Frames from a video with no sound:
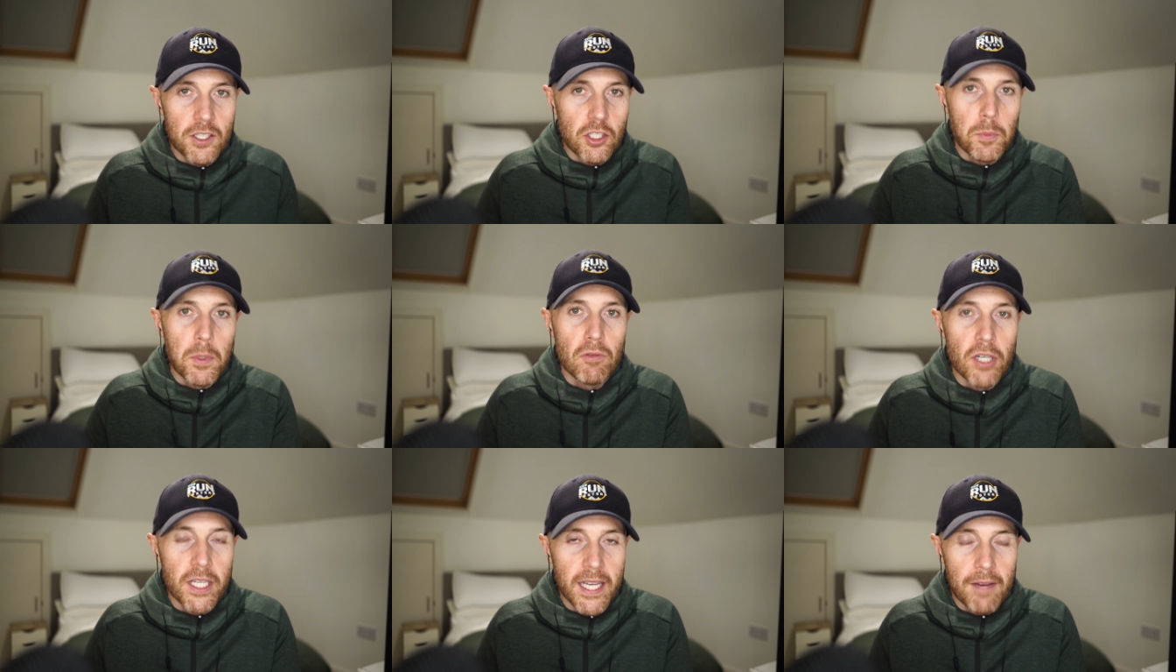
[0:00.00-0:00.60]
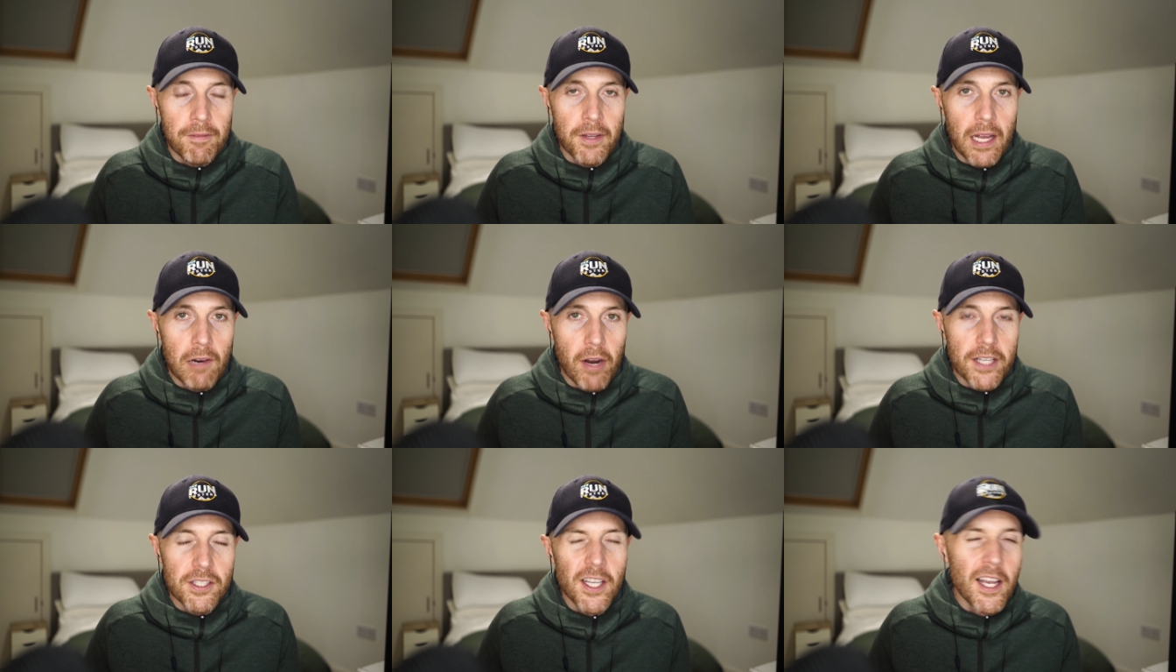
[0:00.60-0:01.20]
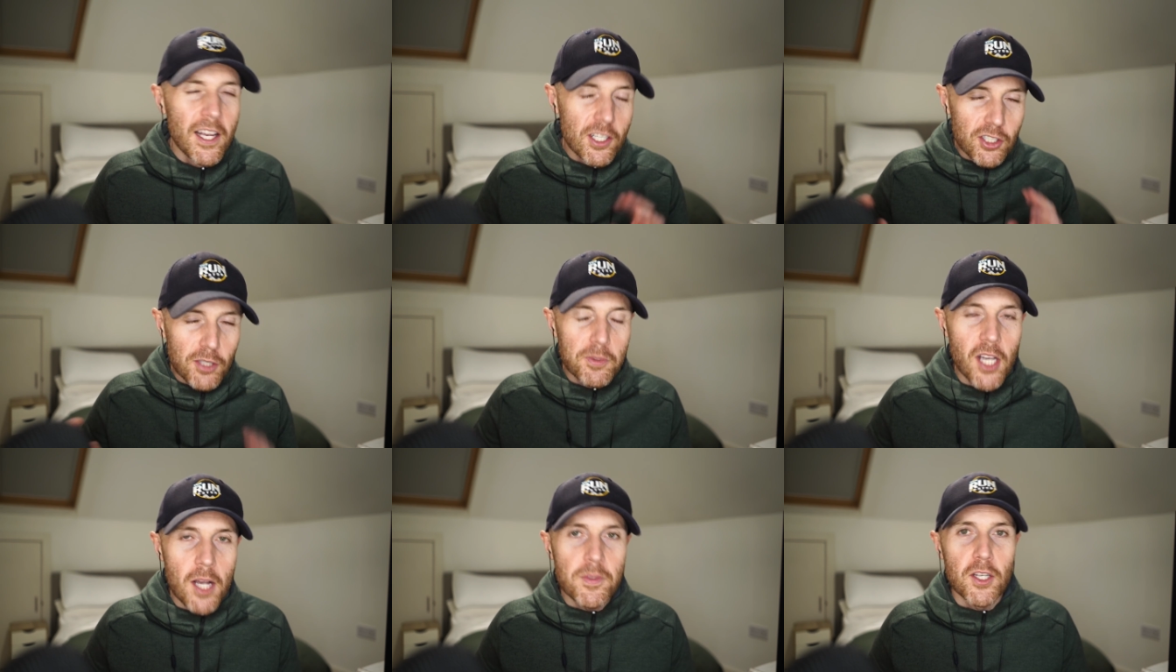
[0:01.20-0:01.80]
should be running at for that race.
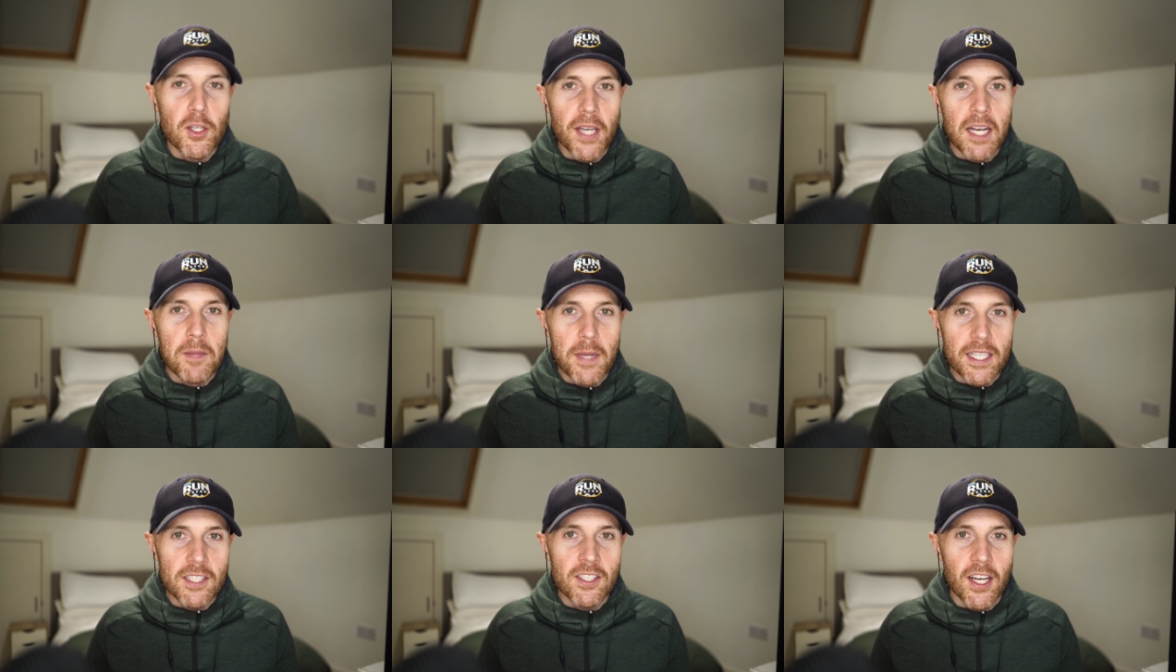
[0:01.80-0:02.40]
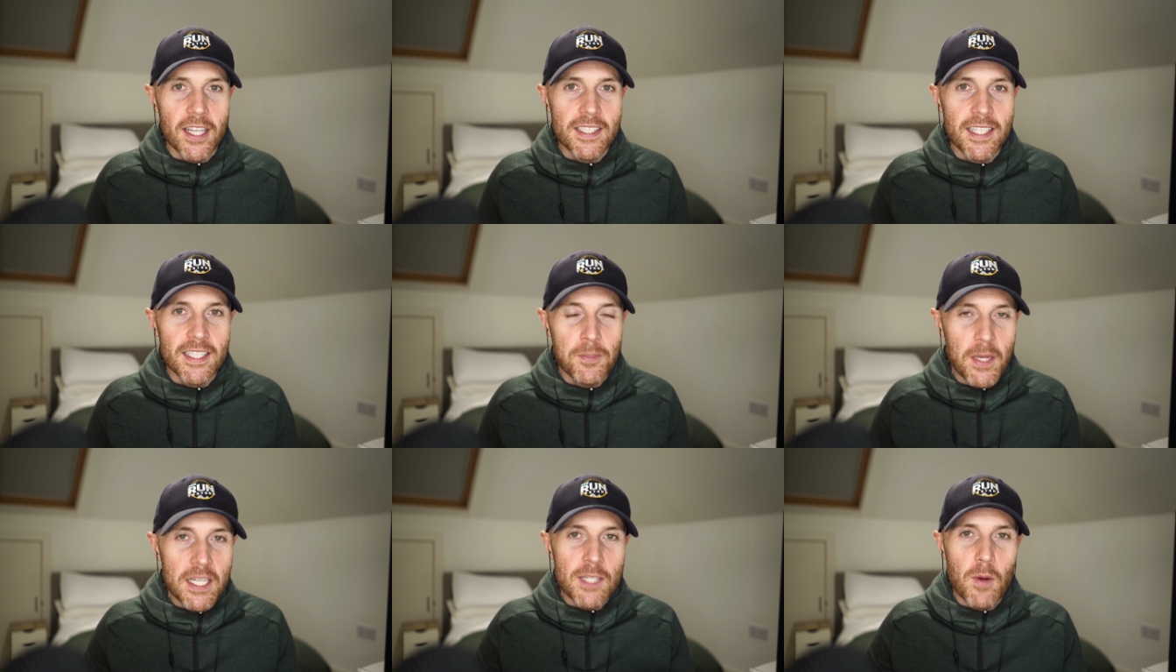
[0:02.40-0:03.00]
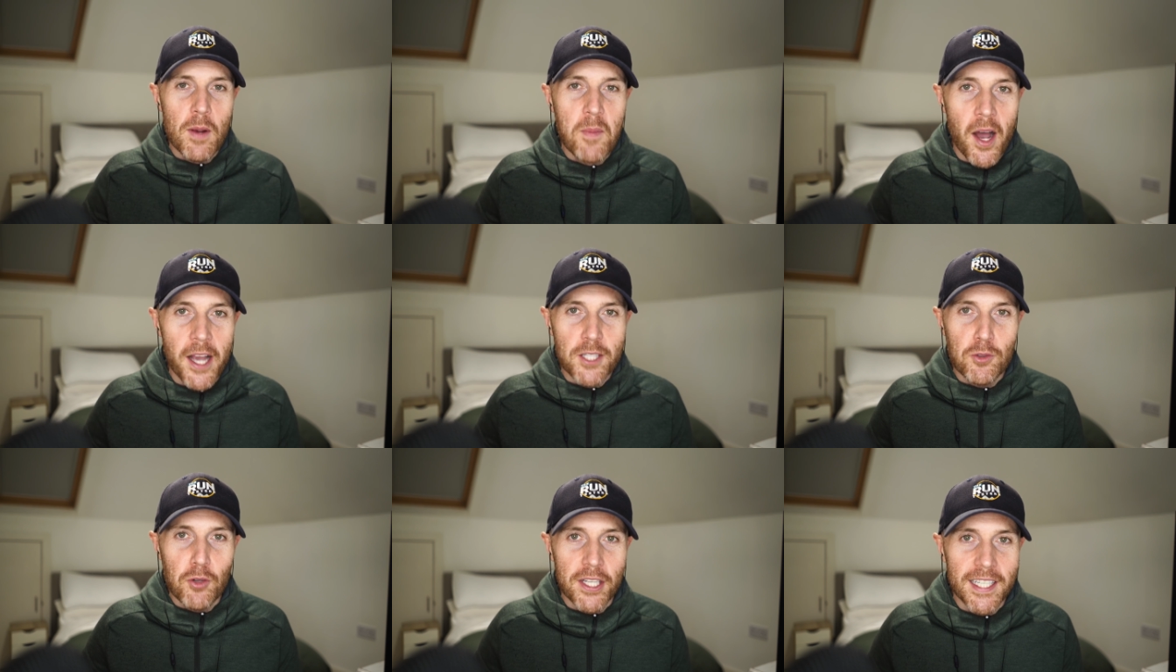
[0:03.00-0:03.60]
Sometimes I do get a bit excited, especially when
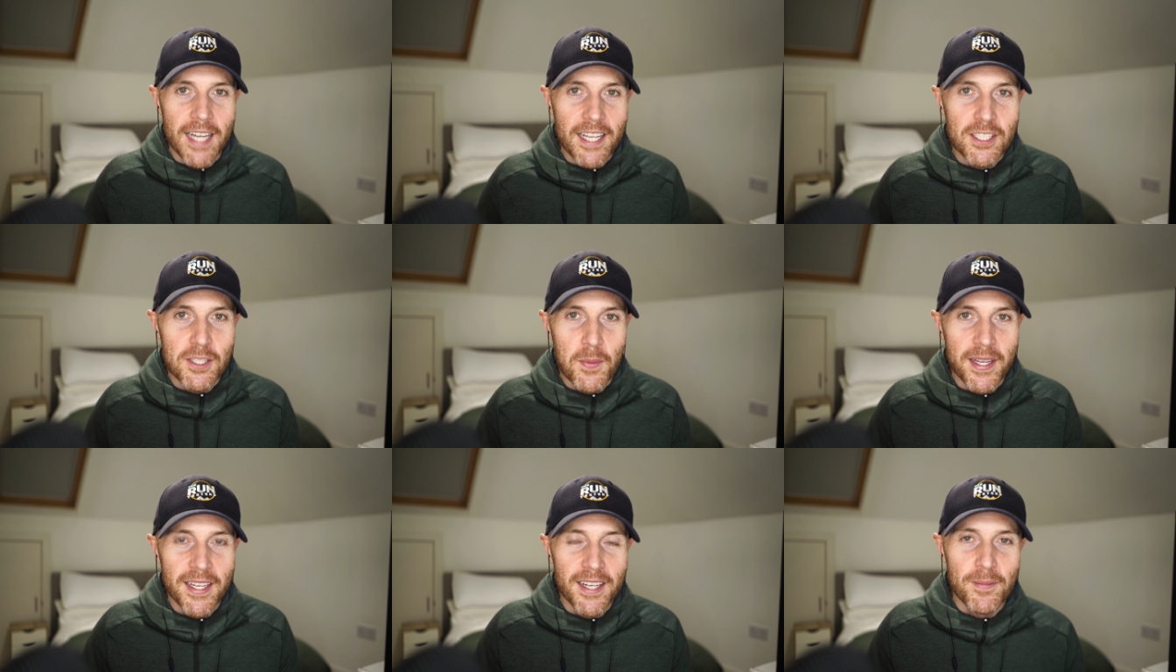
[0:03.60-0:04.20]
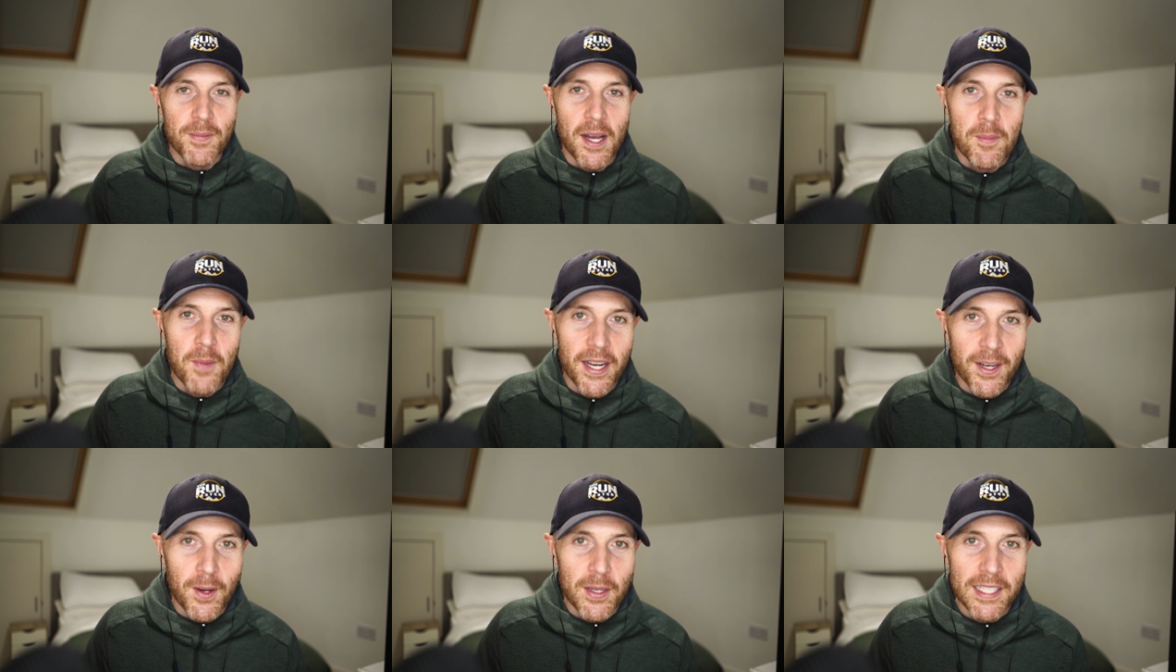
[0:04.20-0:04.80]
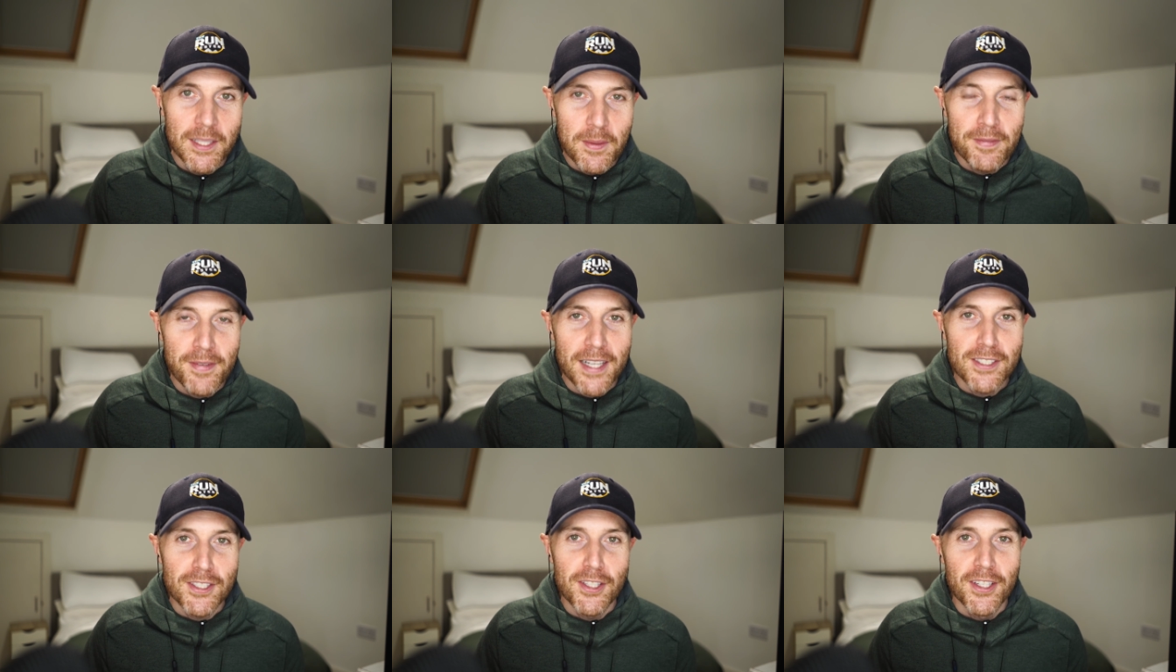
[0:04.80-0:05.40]
Mike's running next to me. I might go a little bit
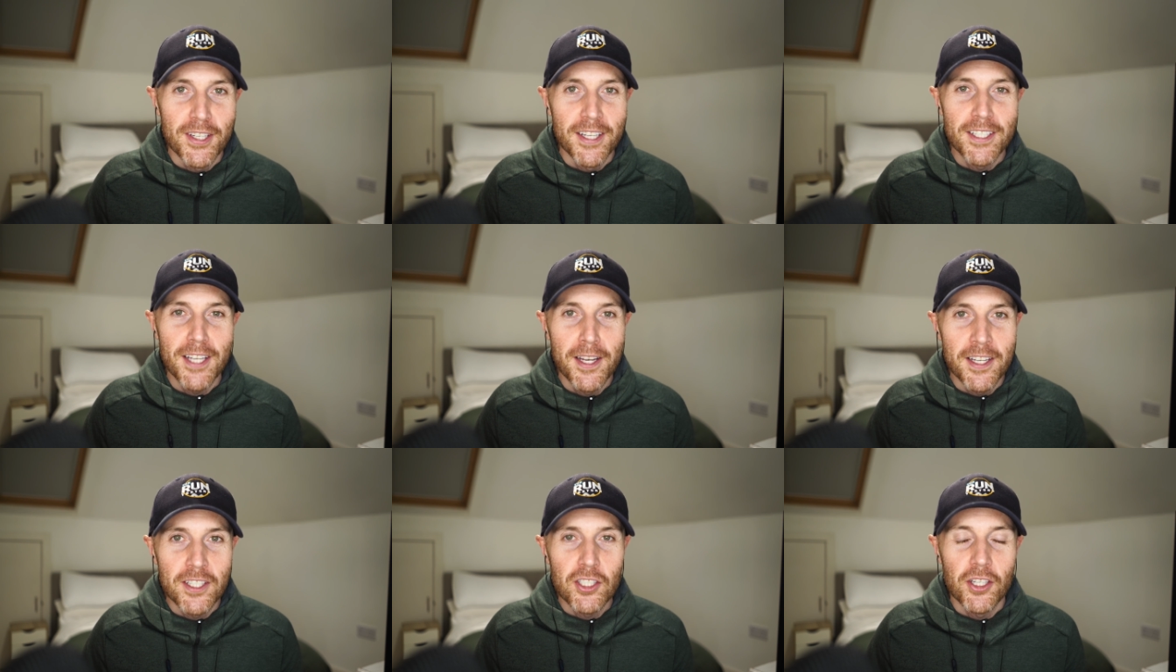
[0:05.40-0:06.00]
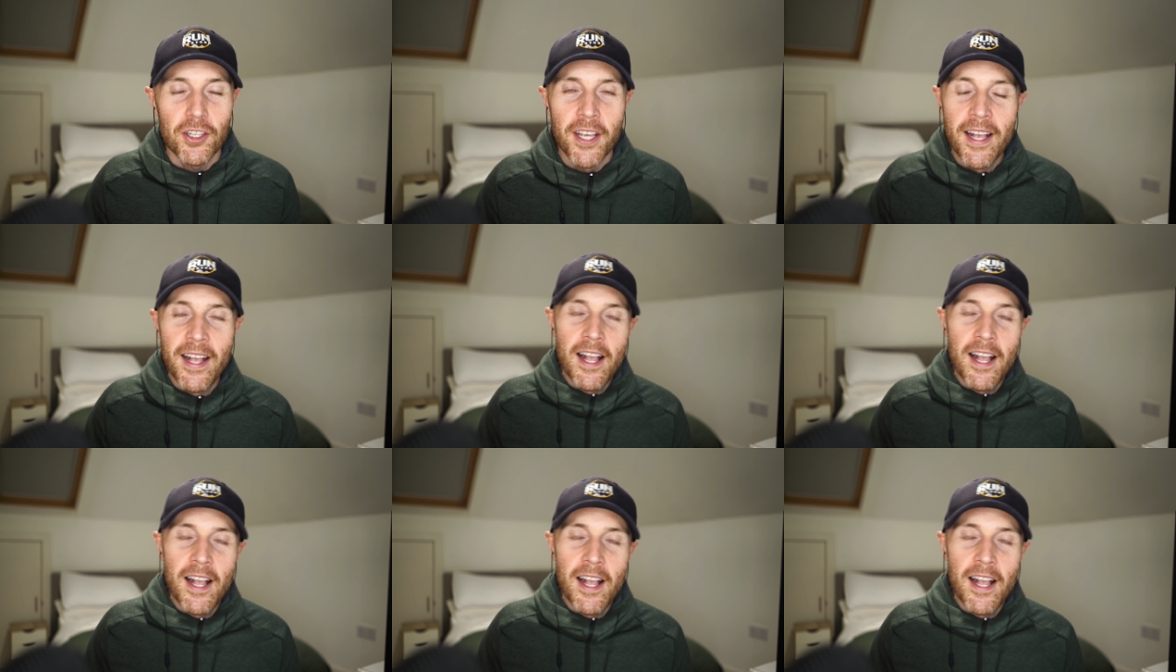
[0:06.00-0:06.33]
faster than I should.